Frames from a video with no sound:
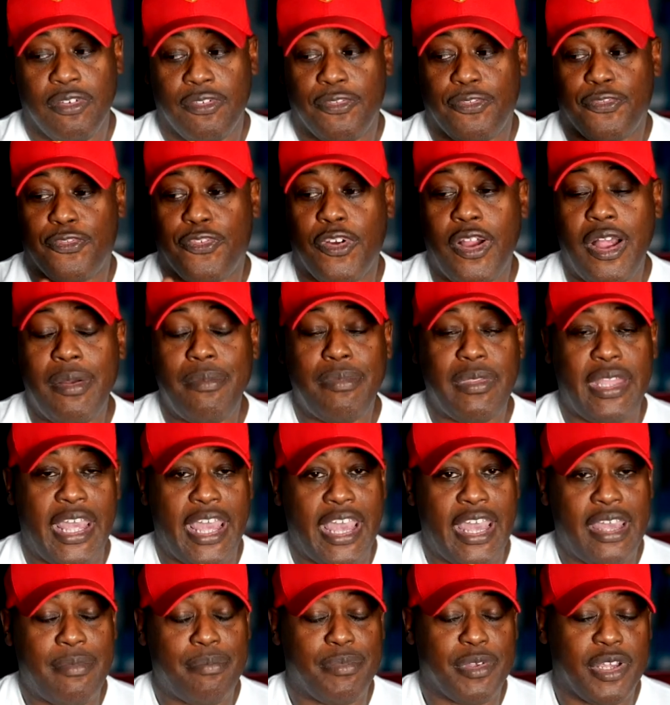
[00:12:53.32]
From
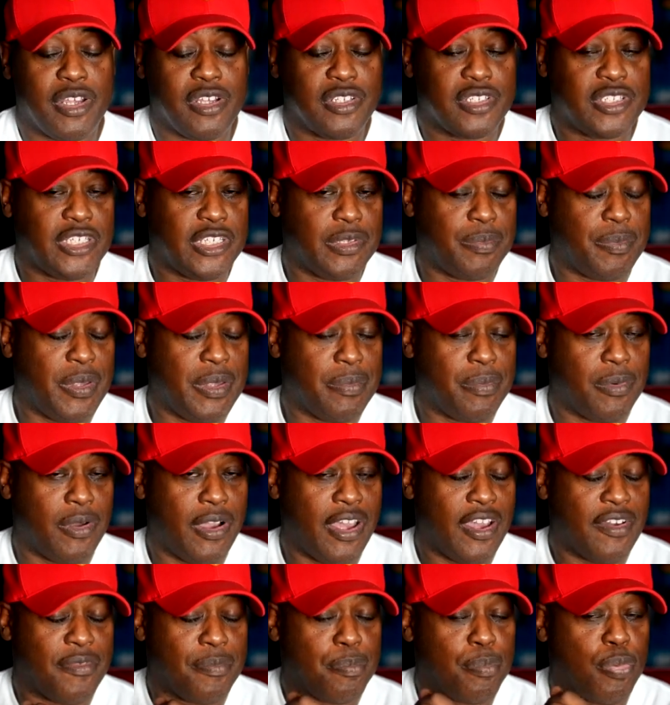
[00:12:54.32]
that, because these people
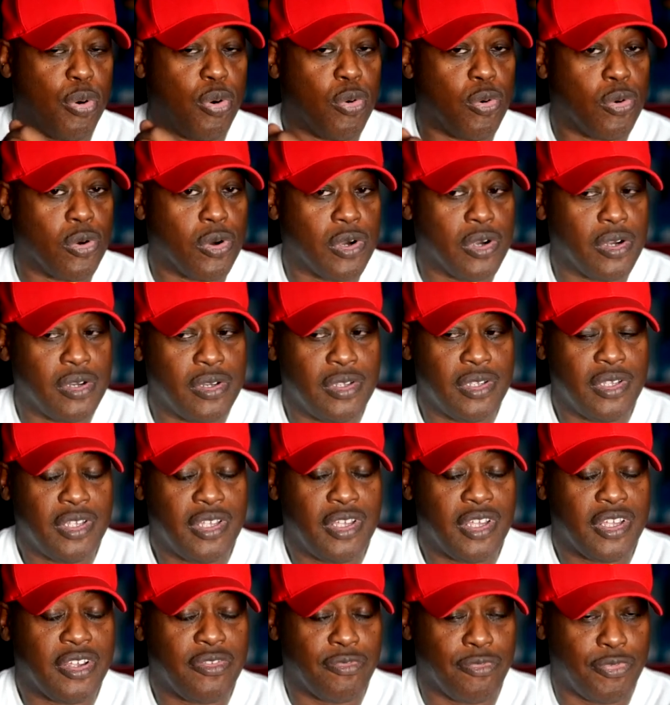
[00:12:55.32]
have poor
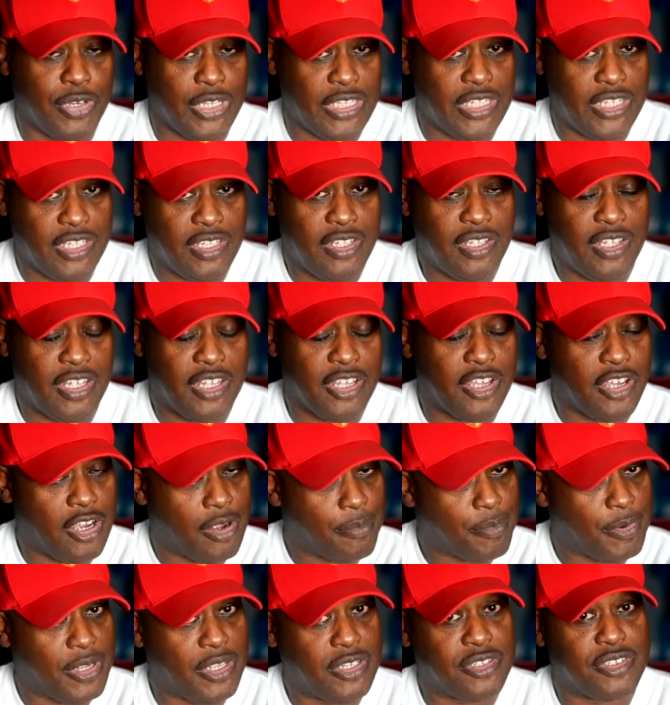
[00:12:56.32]
reading and
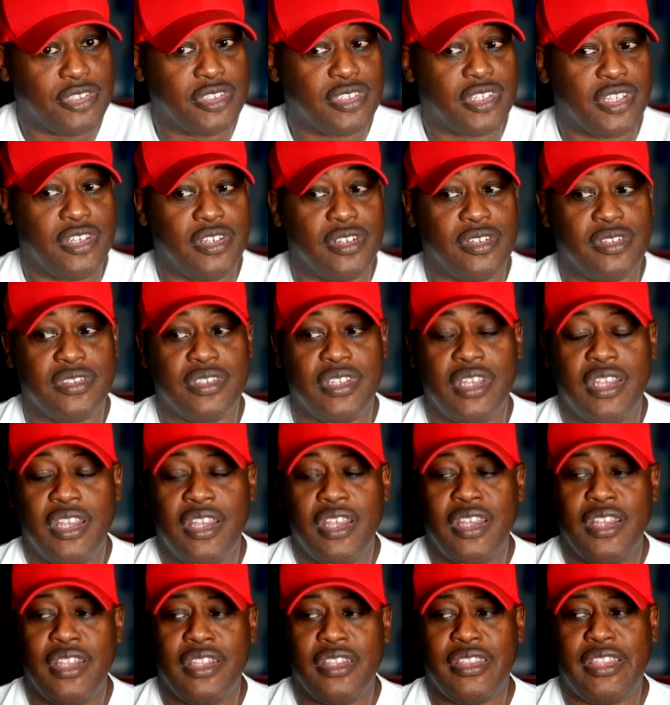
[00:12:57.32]
comprehension skills,
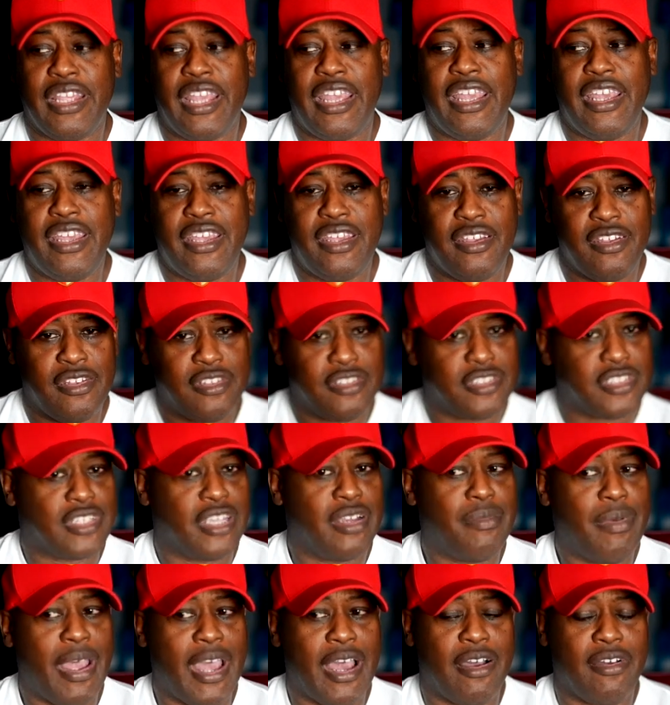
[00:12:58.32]
they
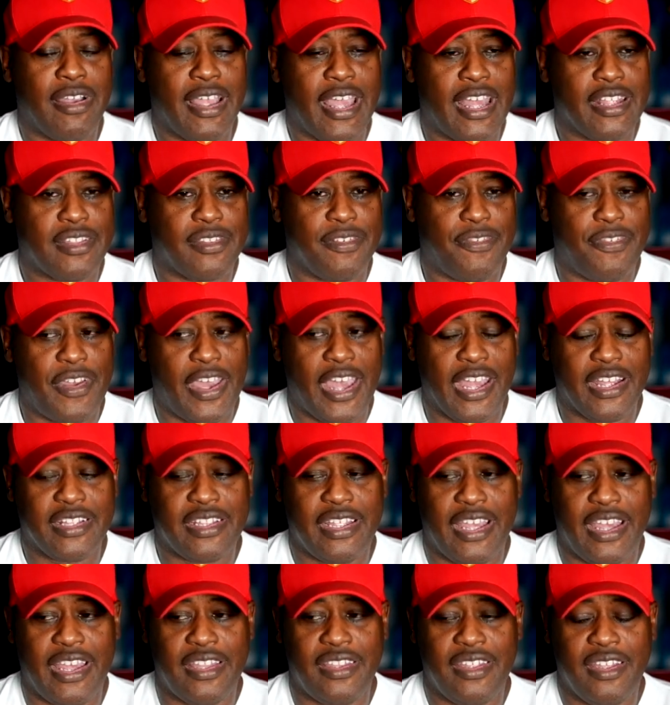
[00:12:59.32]
somehow got the fact
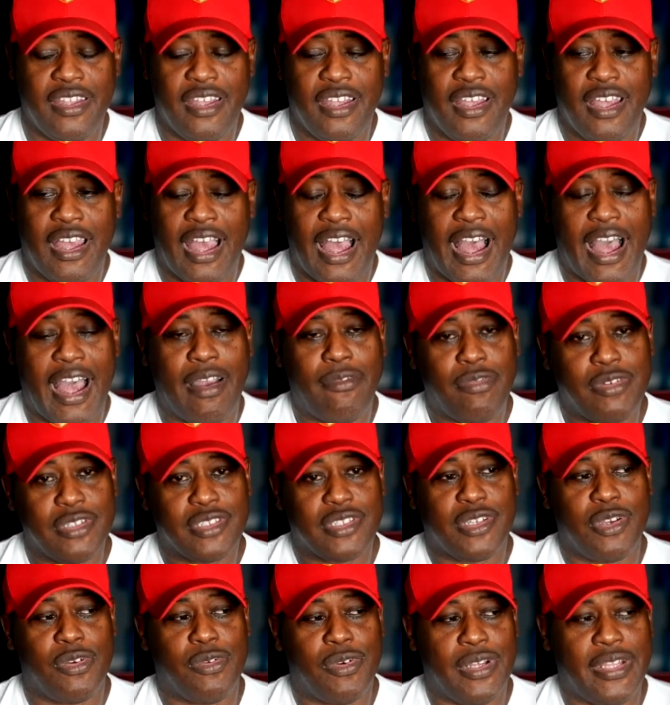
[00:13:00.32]
that I
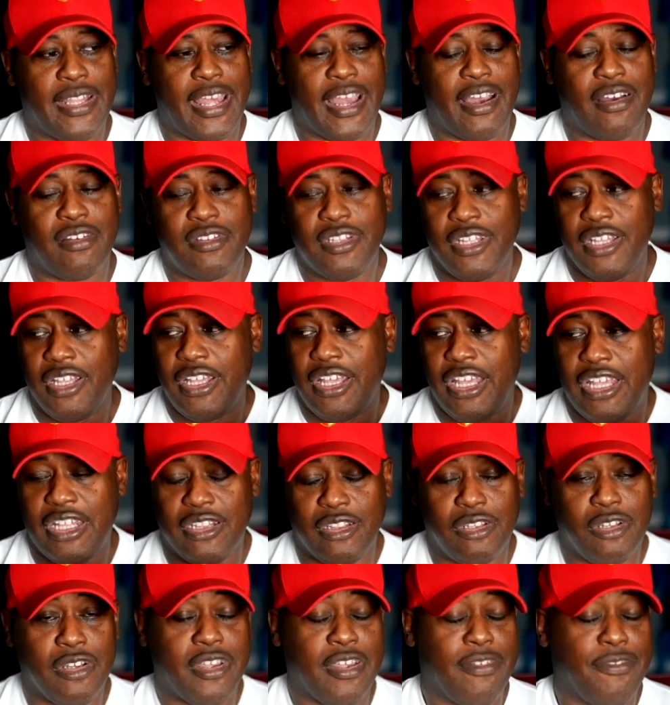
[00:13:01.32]
was going out and
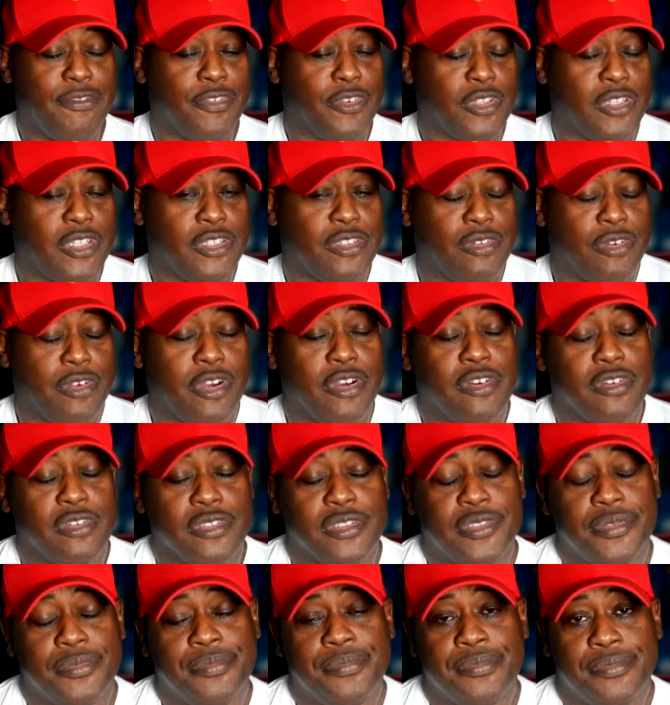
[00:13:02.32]
looking for little girls,